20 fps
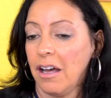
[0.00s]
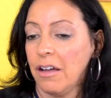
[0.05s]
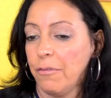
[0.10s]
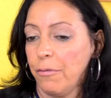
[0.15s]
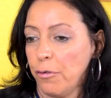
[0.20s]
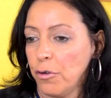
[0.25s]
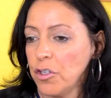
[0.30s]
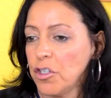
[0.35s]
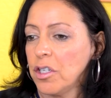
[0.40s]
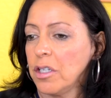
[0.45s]

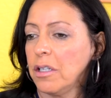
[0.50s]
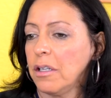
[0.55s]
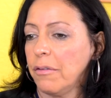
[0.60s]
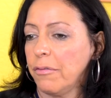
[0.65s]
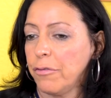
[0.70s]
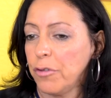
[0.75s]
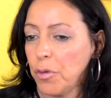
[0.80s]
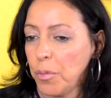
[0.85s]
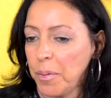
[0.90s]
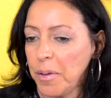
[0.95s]
Unfortunately,
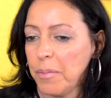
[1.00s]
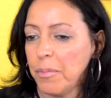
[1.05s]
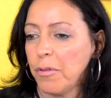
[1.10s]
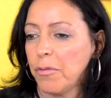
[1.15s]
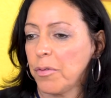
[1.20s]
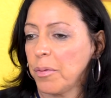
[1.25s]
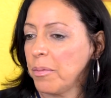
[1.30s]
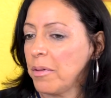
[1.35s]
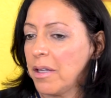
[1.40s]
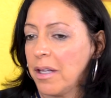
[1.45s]
a few people
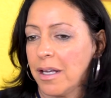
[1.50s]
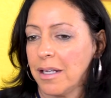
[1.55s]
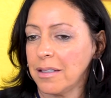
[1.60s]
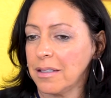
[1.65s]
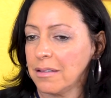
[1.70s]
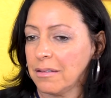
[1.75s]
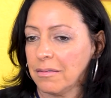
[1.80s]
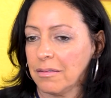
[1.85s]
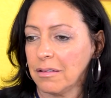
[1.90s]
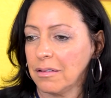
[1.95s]
from
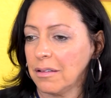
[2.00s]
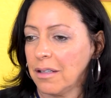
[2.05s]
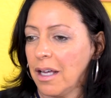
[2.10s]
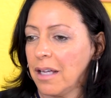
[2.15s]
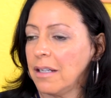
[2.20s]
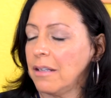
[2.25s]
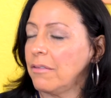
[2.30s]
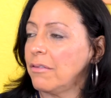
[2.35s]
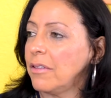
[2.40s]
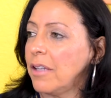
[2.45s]
class
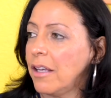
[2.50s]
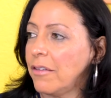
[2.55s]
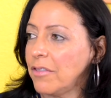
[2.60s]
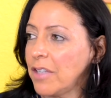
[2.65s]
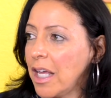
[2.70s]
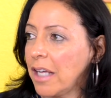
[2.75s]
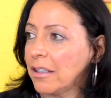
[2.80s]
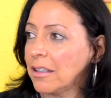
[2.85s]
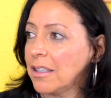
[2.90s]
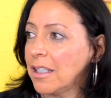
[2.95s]
kind of left
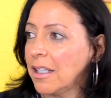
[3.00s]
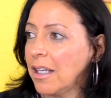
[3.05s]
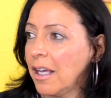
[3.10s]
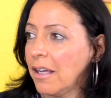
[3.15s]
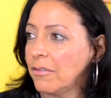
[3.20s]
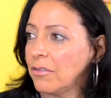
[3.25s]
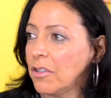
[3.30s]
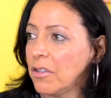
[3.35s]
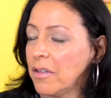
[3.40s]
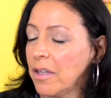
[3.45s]
acting after